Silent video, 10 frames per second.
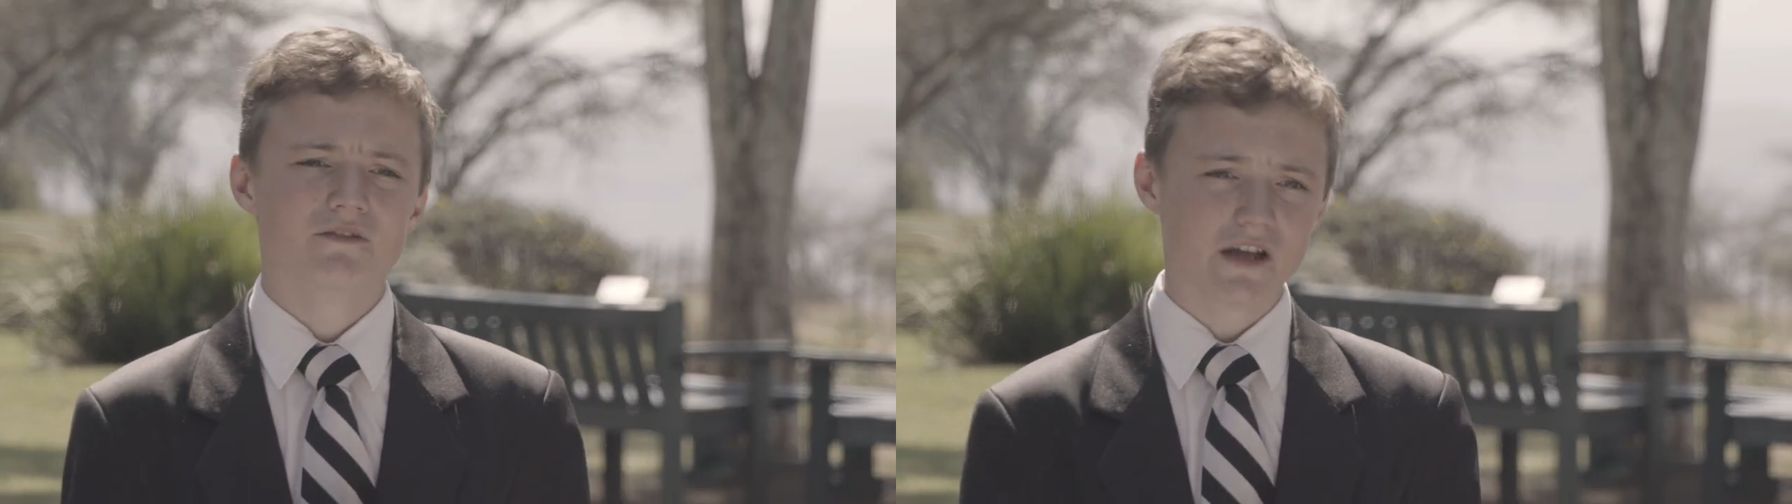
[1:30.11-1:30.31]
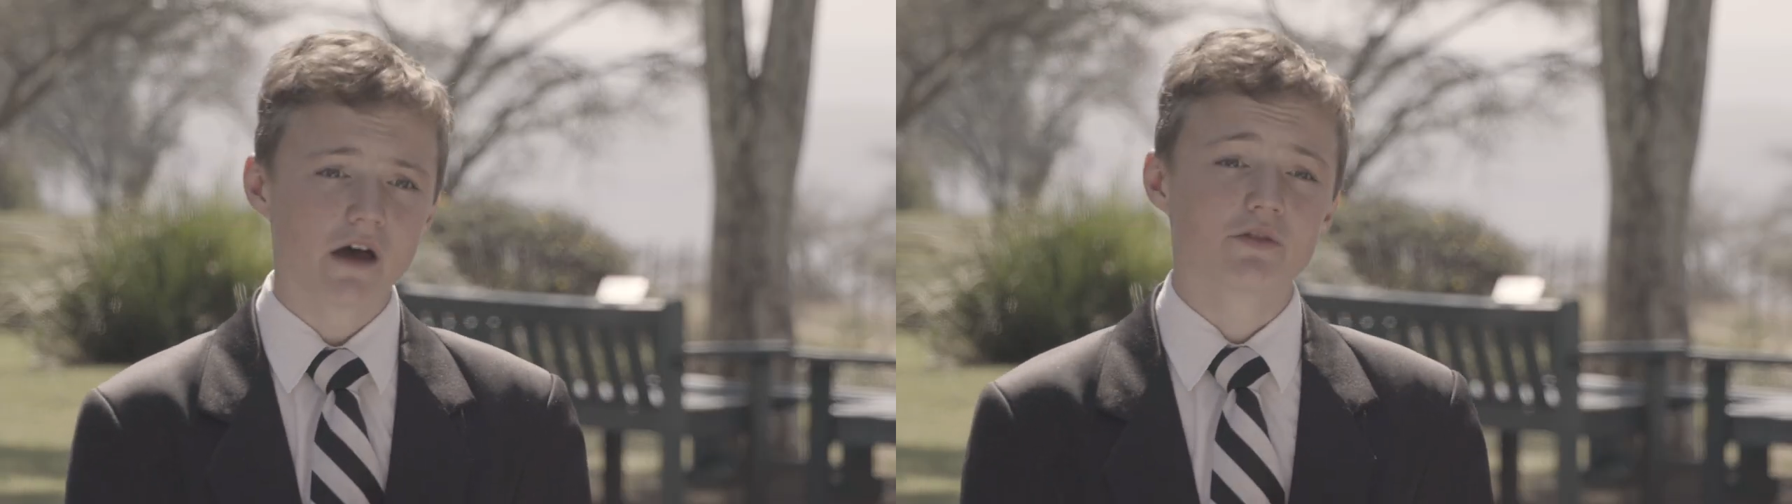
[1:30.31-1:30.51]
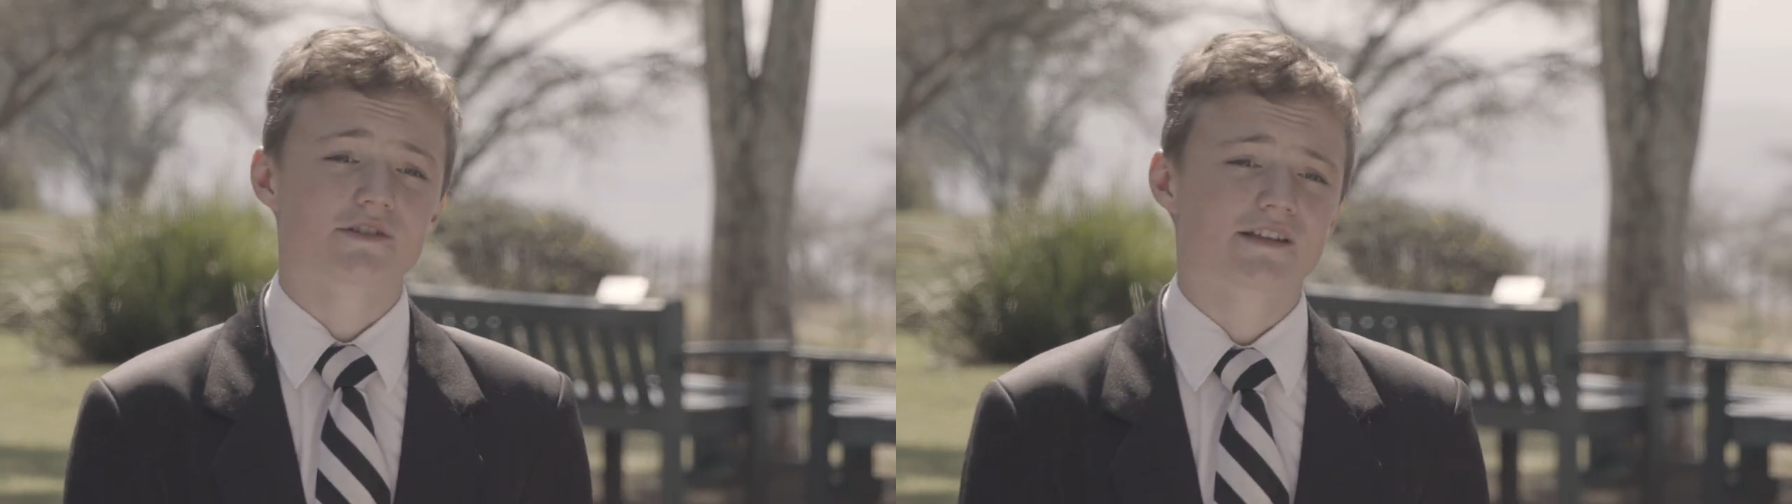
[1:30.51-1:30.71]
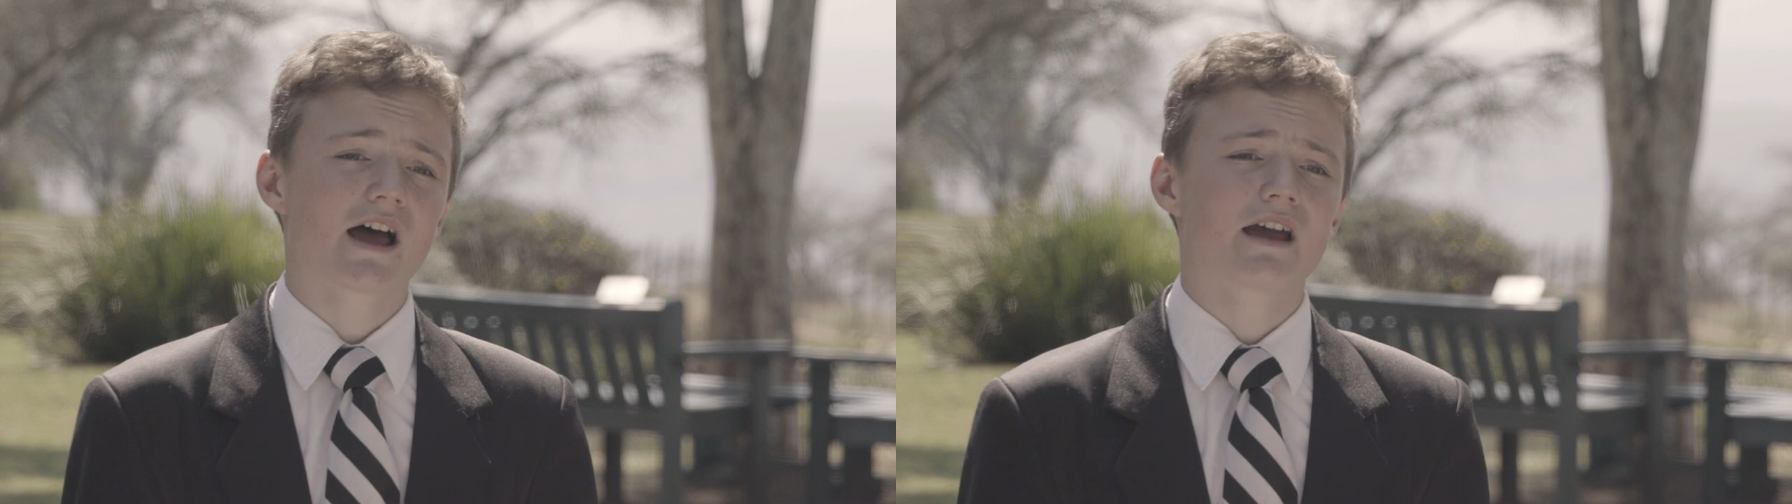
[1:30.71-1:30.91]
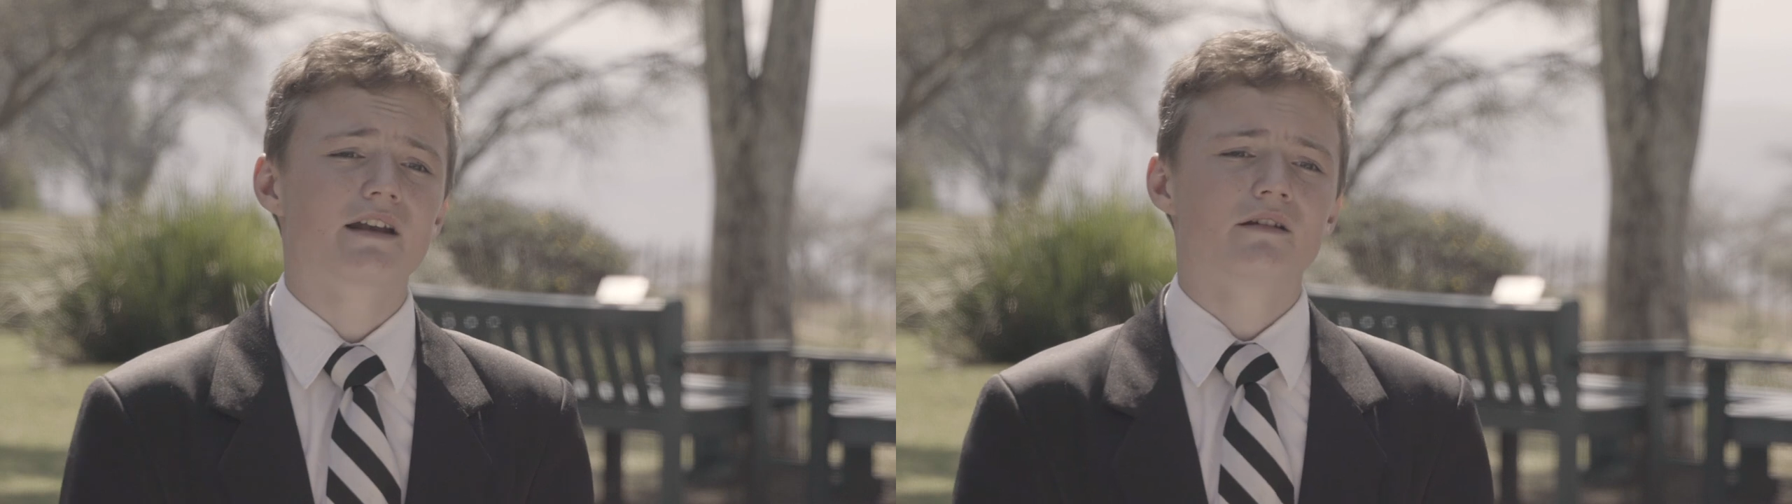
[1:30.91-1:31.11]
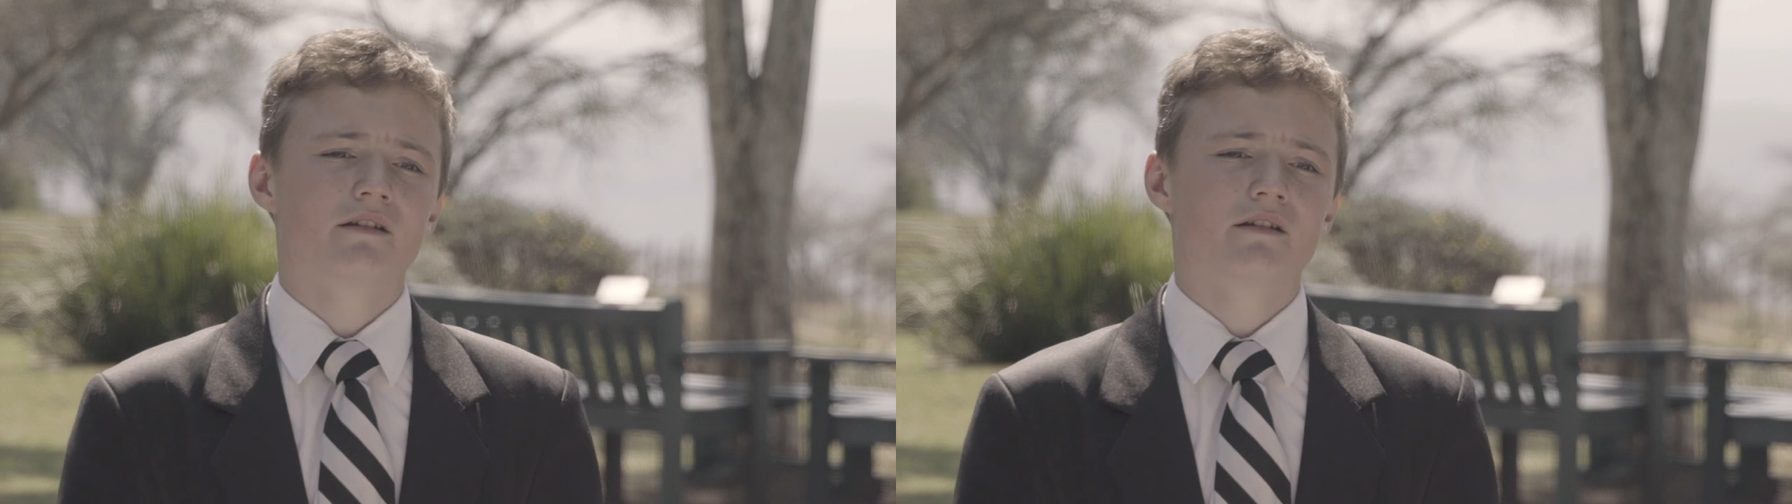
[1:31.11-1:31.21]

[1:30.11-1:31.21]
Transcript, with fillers: the other side